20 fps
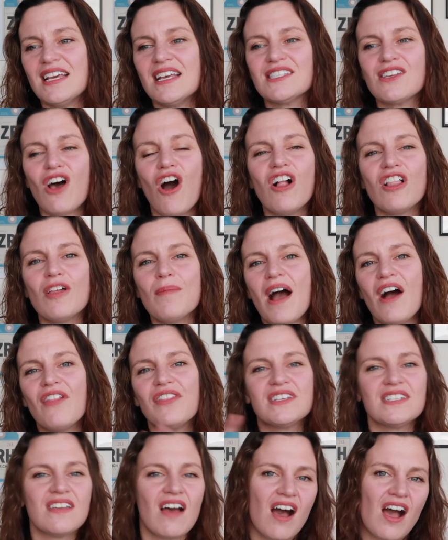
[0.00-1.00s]
It's all about
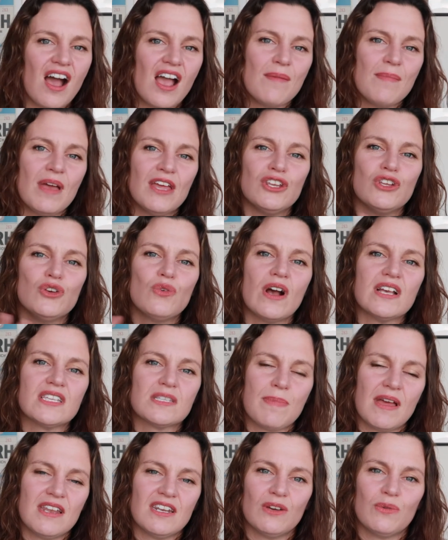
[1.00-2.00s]
the time and who I
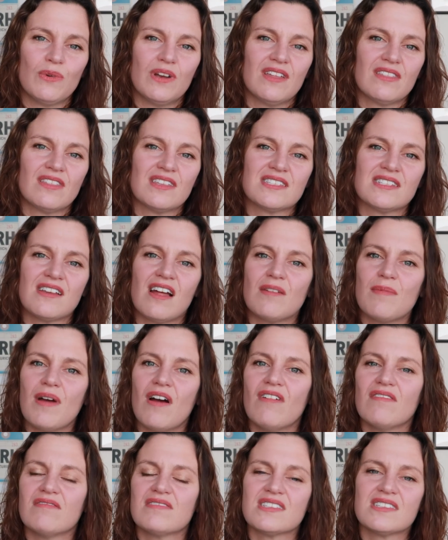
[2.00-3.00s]
spend it with. It's not
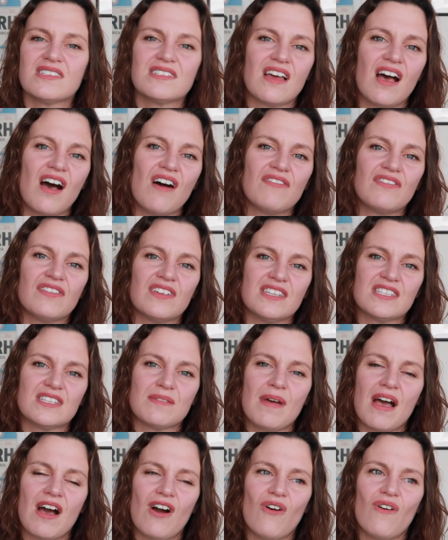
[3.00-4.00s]
about stuff. It's
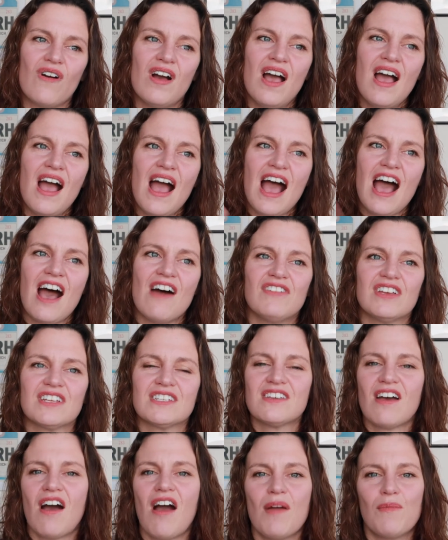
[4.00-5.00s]
about
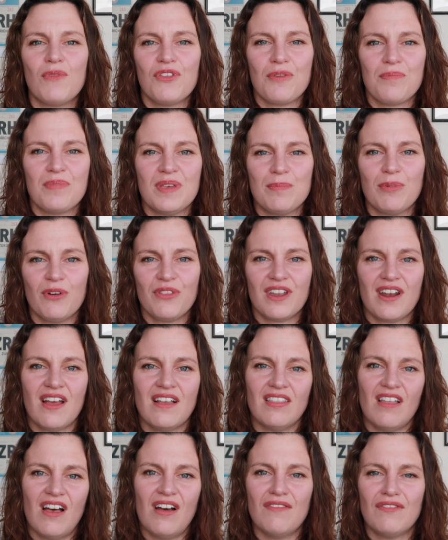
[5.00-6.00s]
having time with the people that I
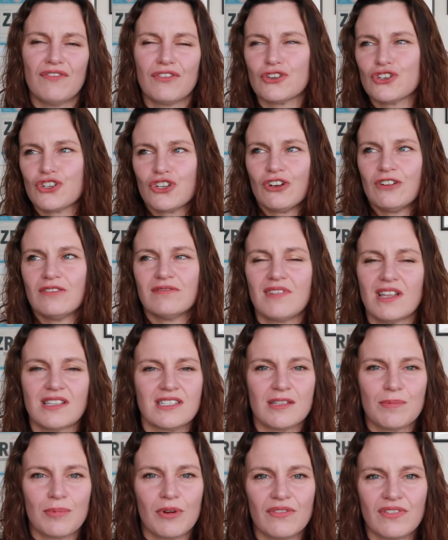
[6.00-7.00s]
love, for sure.
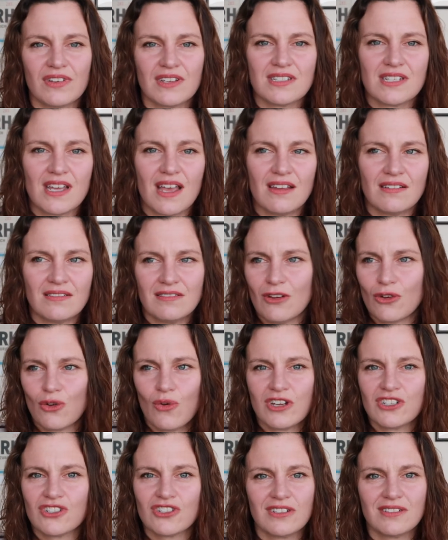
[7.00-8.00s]
That's the perfect day, no
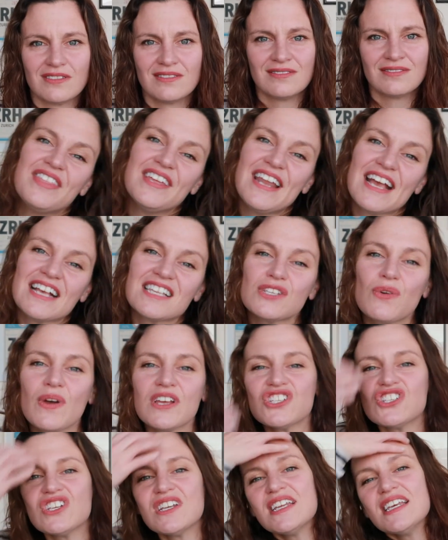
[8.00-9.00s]
question. The next
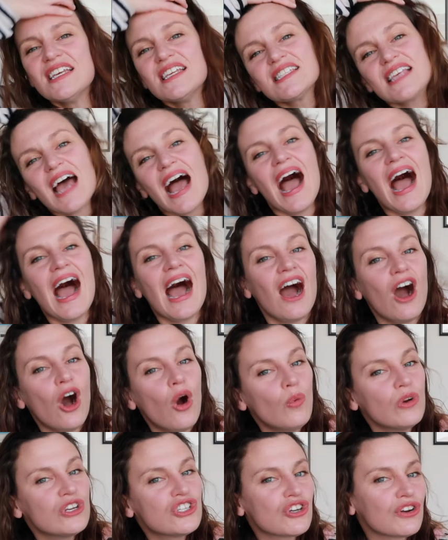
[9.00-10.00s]
question is,
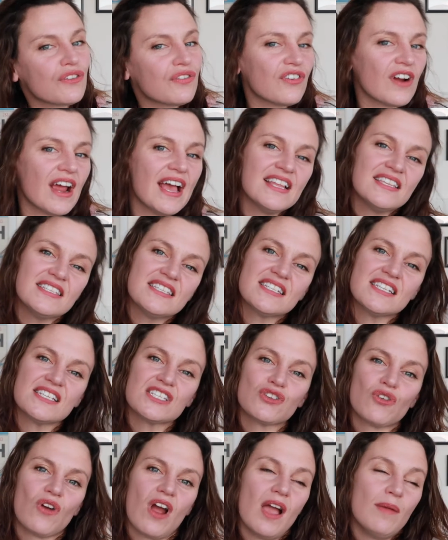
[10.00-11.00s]
how would your friends
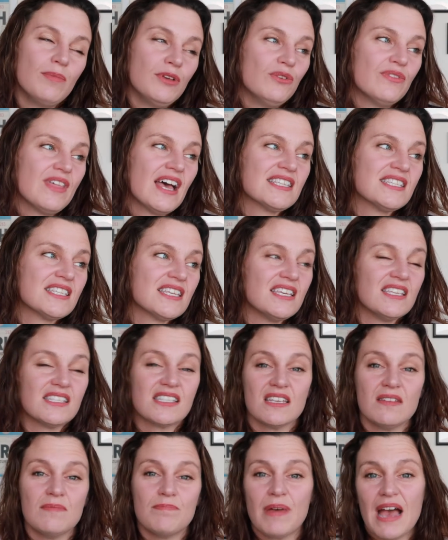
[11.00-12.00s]
describe you? That's
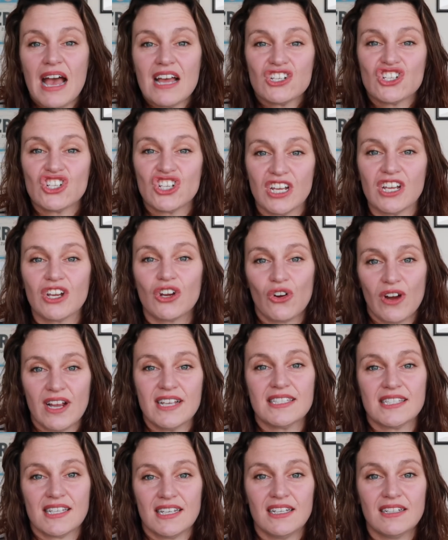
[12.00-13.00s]
easy. Batshit
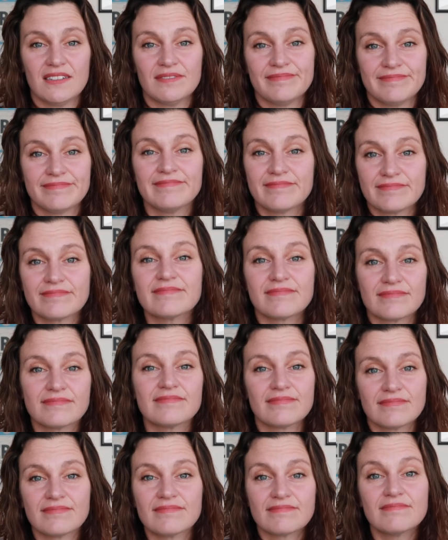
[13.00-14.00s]
crazy.
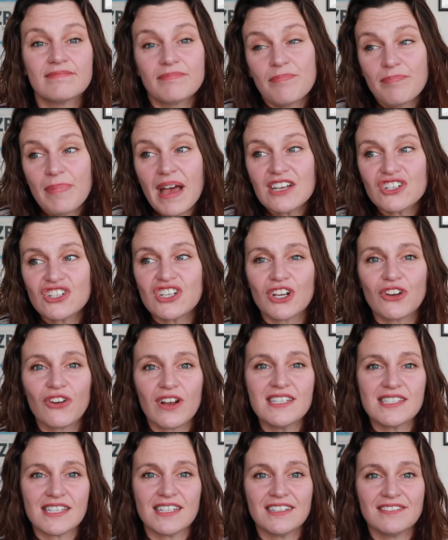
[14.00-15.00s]
Batshit
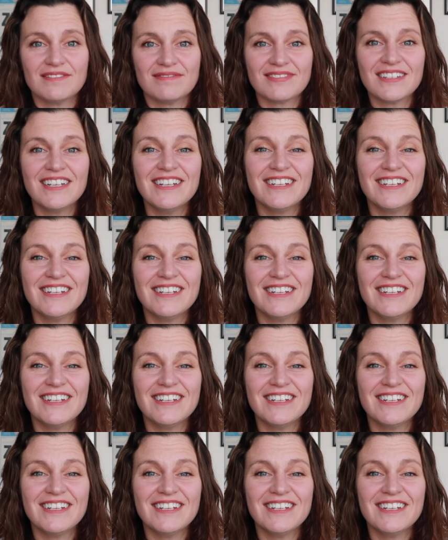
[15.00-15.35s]
crazy.